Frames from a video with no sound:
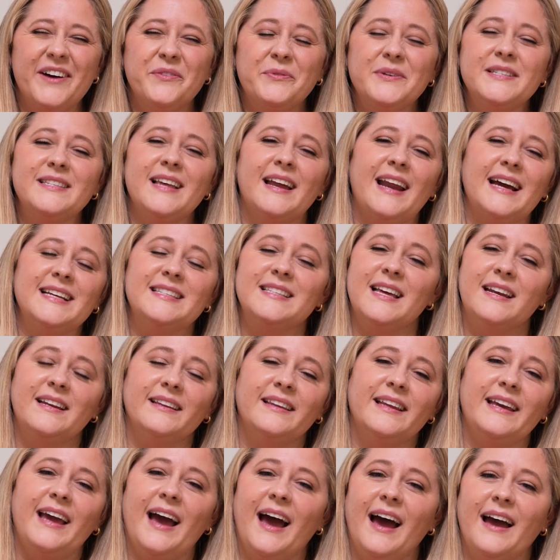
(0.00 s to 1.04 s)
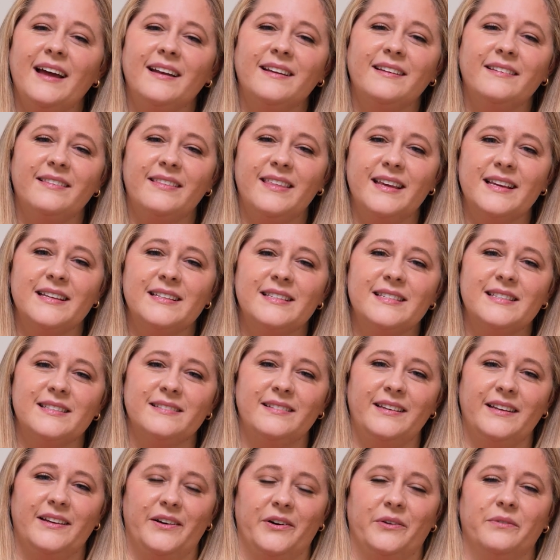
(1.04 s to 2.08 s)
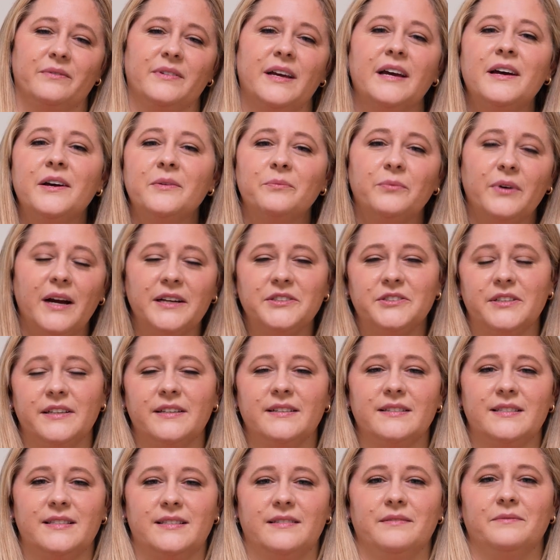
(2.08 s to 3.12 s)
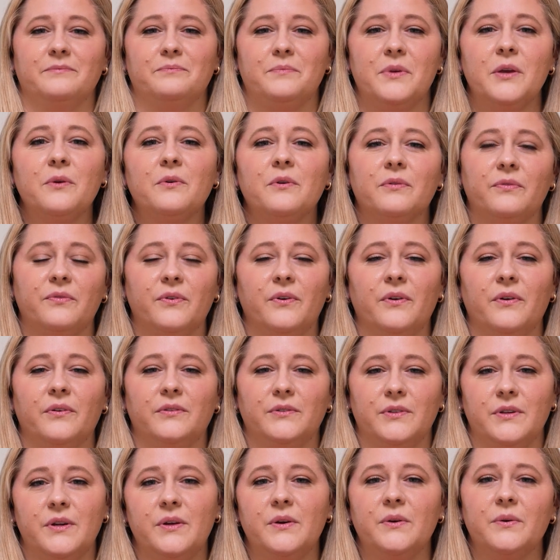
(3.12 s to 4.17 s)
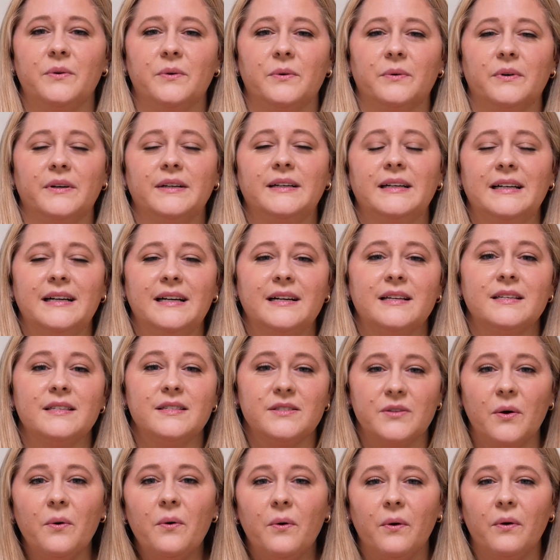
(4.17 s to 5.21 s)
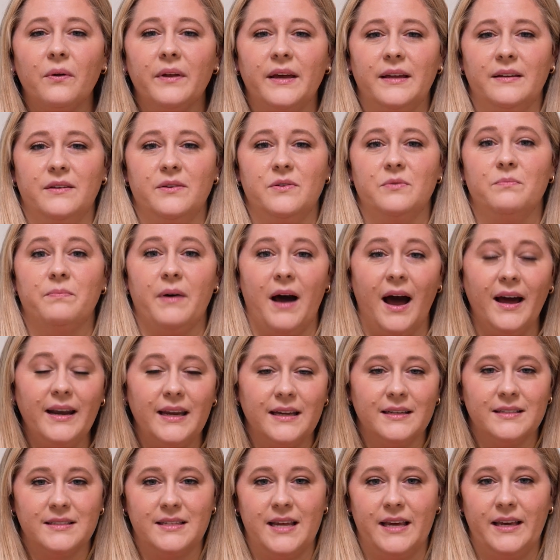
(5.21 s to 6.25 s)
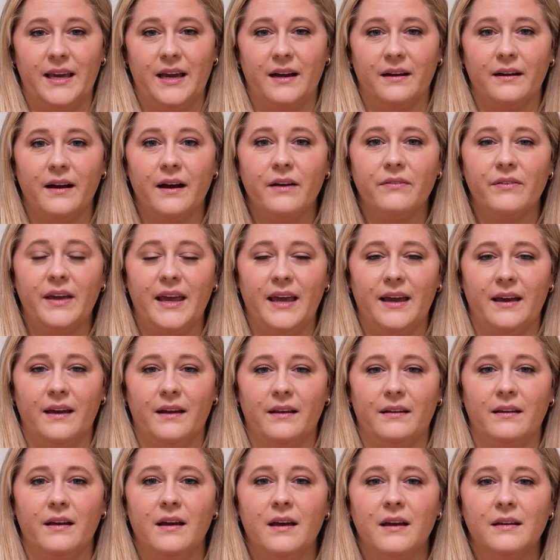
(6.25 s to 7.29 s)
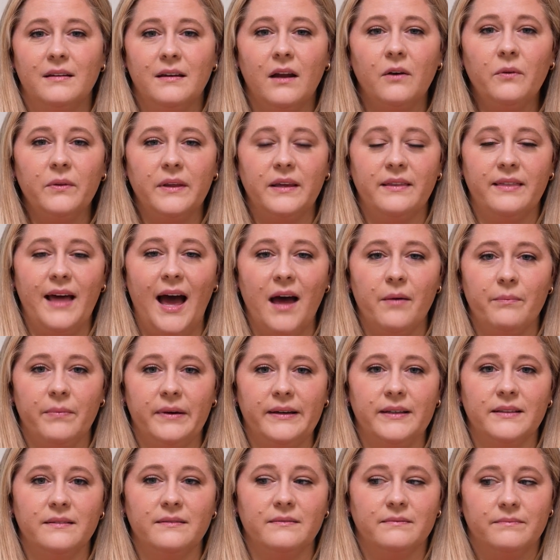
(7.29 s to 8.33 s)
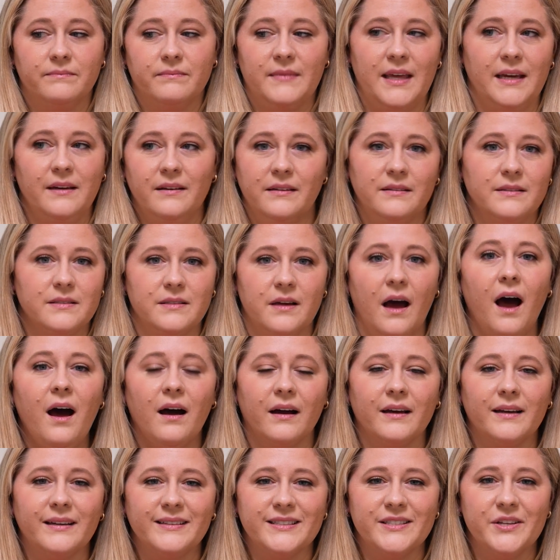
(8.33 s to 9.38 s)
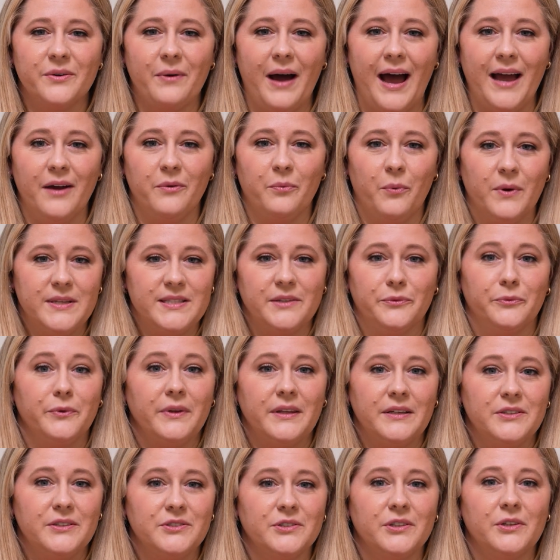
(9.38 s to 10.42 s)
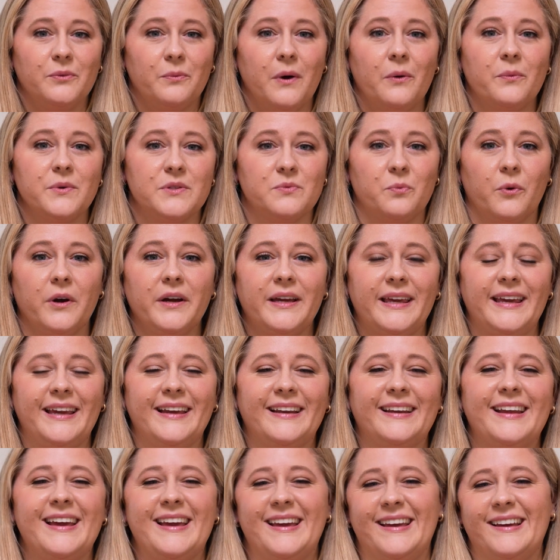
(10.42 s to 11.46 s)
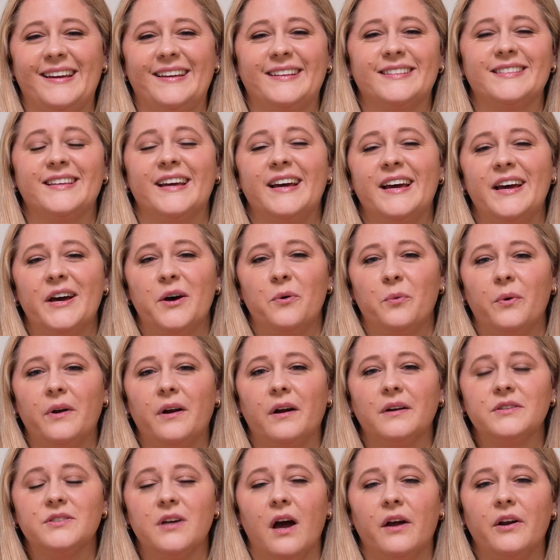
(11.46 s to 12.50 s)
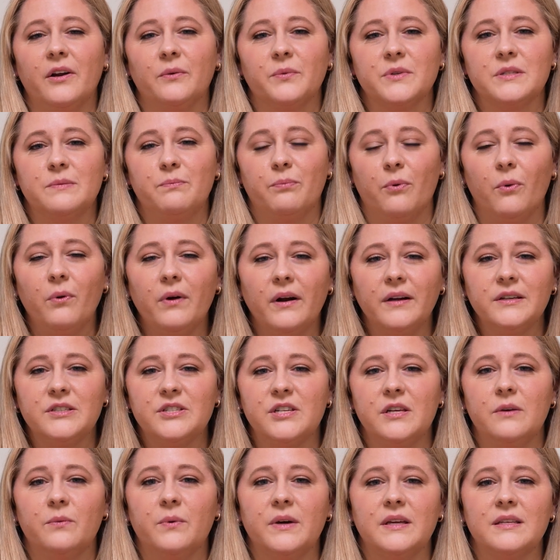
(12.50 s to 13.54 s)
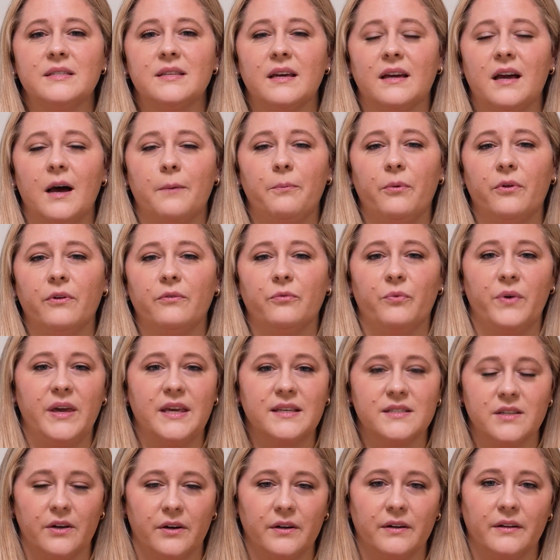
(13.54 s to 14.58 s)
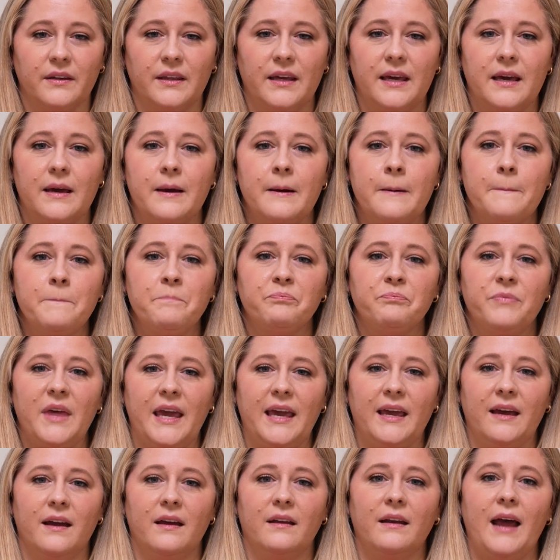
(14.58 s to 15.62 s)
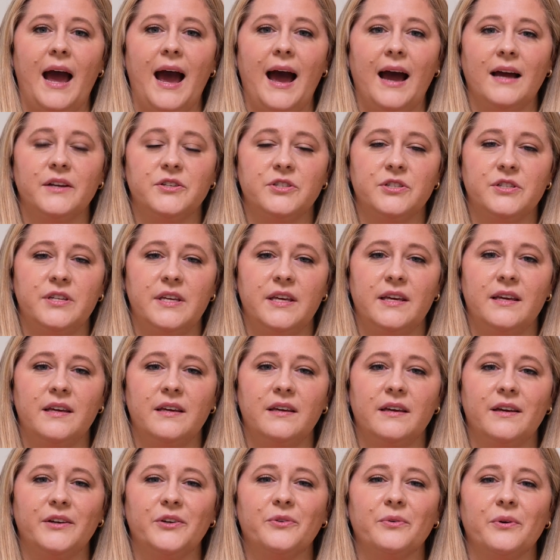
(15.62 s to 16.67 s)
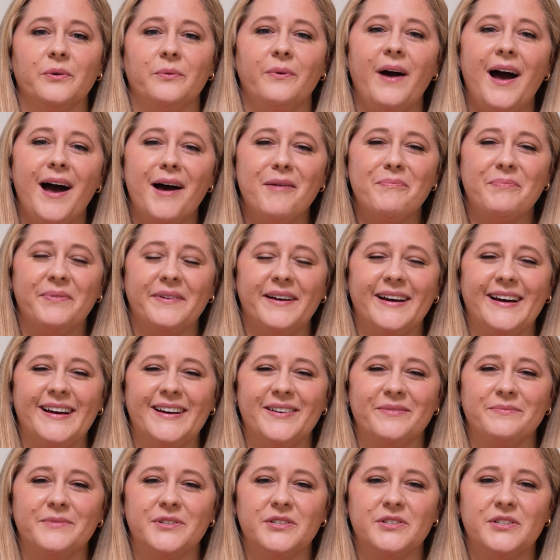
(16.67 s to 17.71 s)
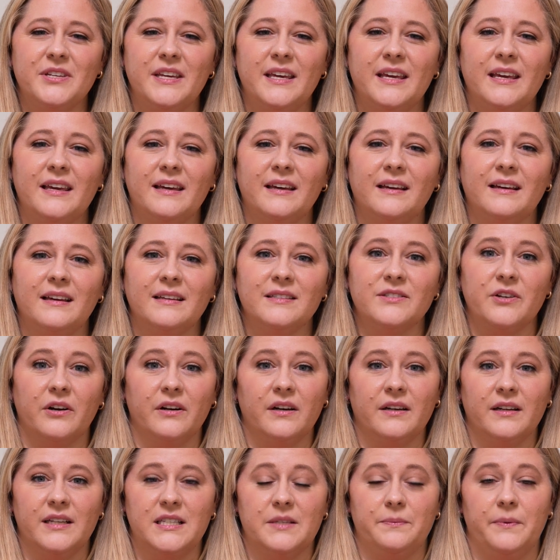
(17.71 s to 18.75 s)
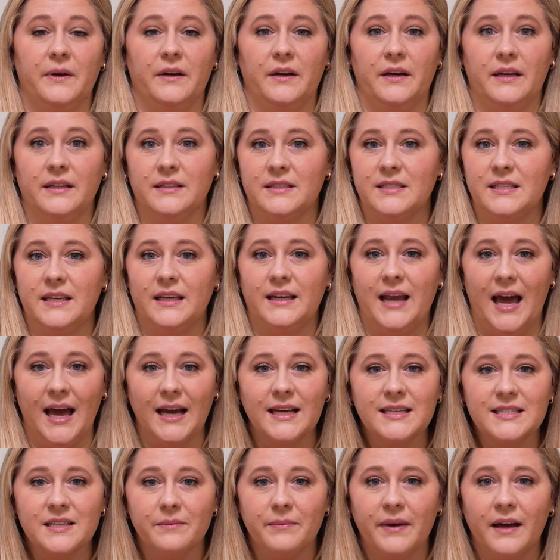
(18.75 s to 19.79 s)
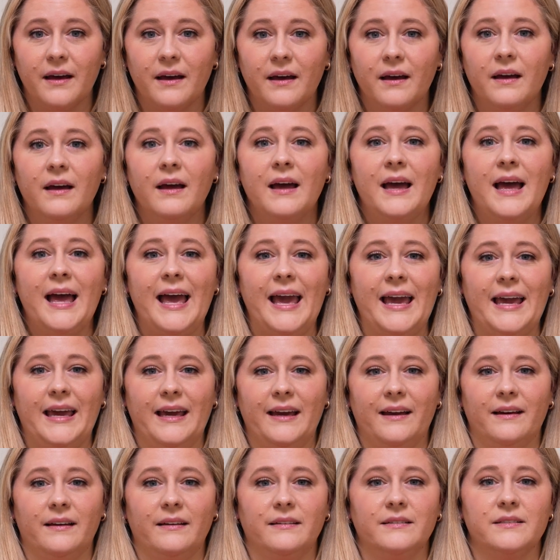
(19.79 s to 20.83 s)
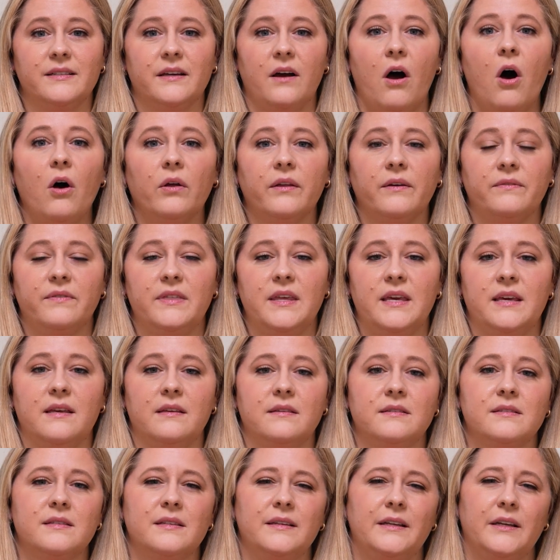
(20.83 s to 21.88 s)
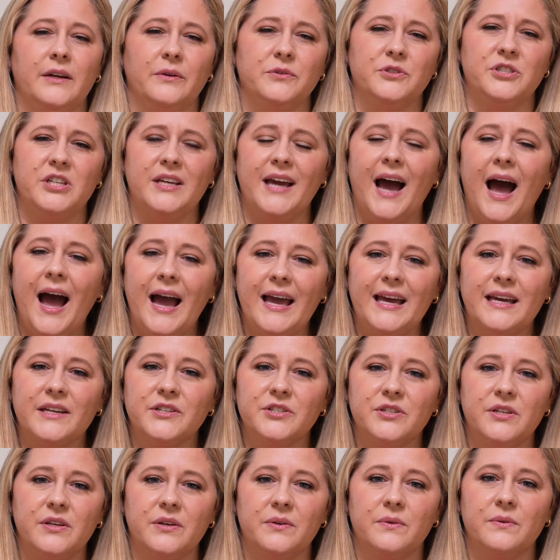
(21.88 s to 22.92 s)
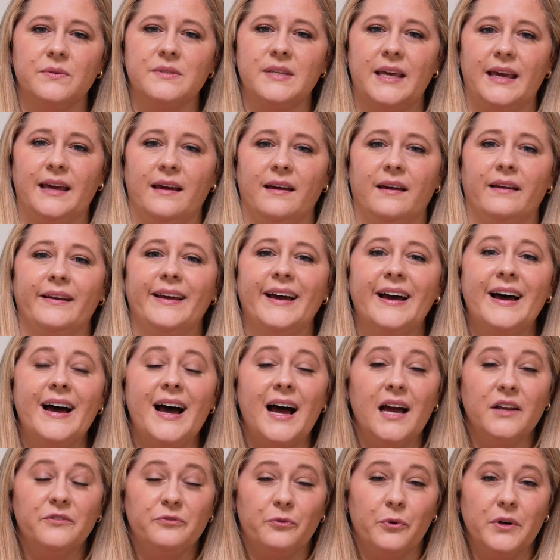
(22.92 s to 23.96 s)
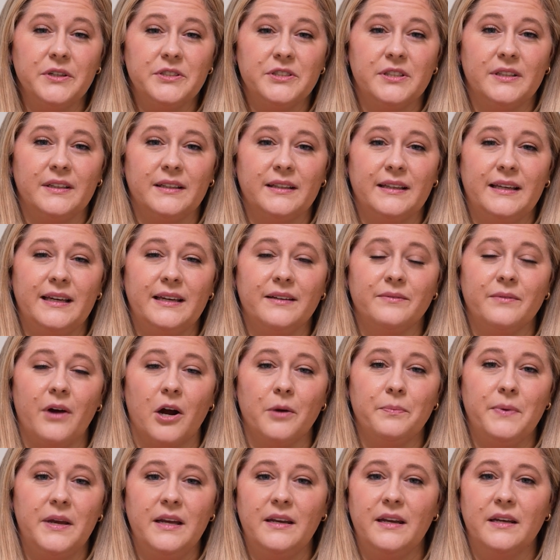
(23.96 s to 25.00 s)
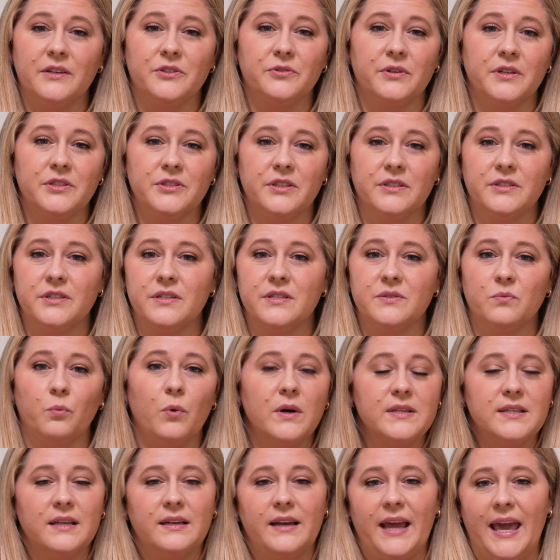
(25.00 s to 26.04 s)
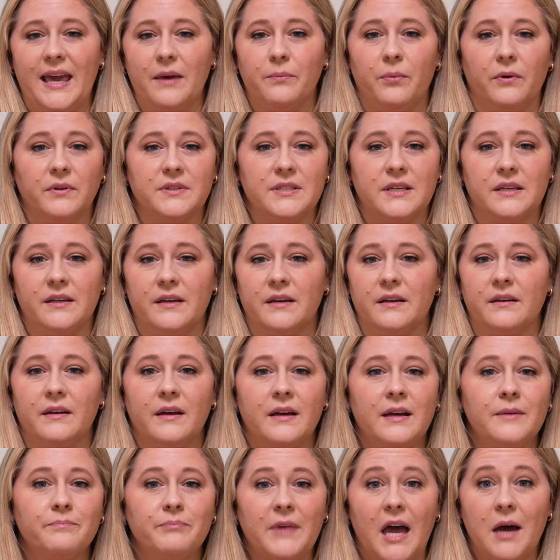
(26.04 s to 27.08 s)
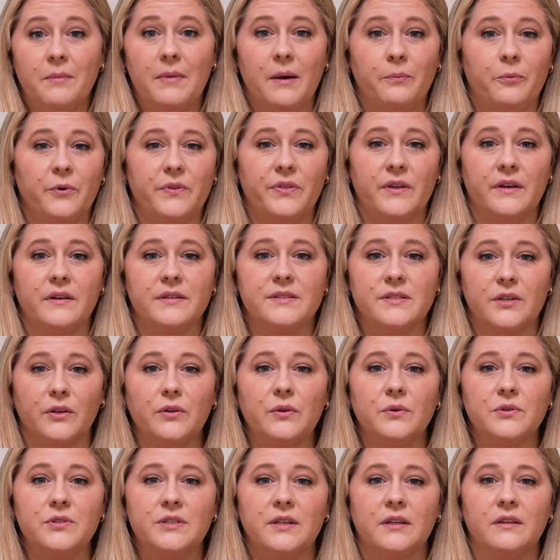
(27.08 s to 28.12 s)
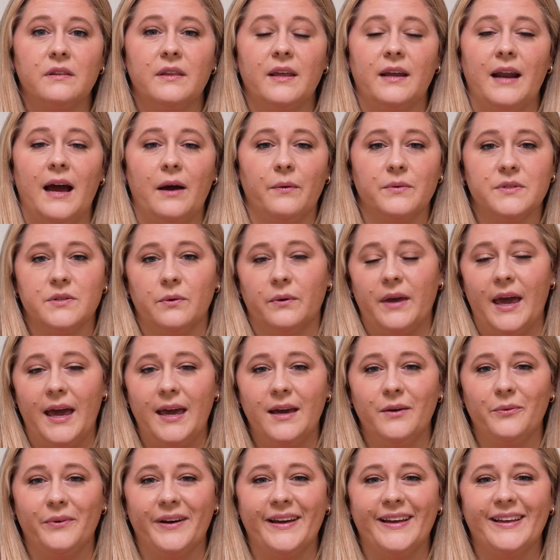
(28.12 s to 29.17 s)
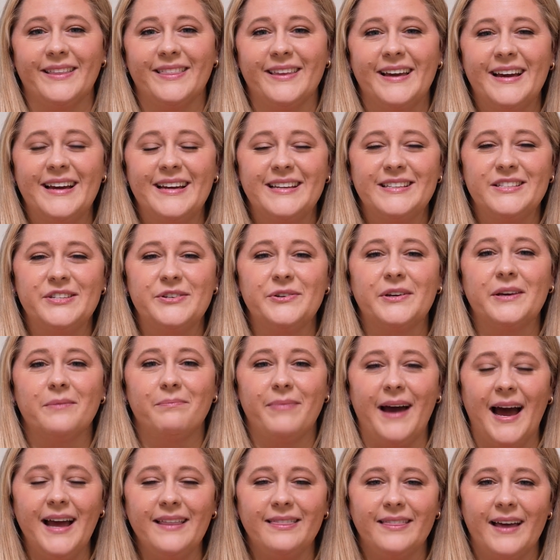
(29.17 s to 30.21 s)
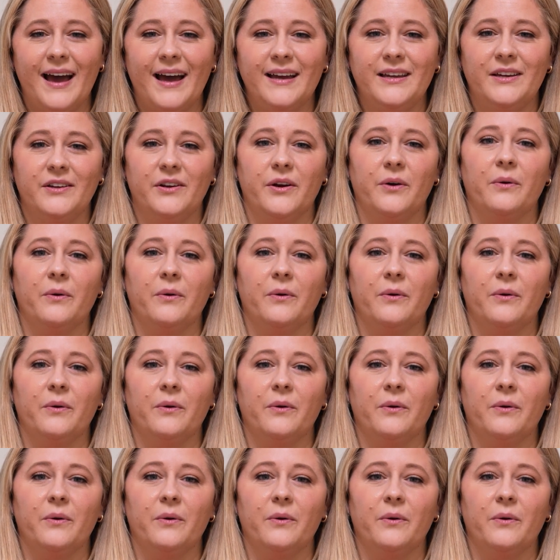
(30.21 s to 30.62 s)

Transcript: was that I suddenly had this, precious, beautiful new soul and new body to take care of. And not only that, but they couldn't talk. So I wasn't really sure what was working. And when our daughter was born, she was a couple of weeks early. And as she grew up, she started experiencing eczema and all of these, GI issues. And unfortunately, our pediatrician just wasn't able to come up with a solution that I was okay with to combat that.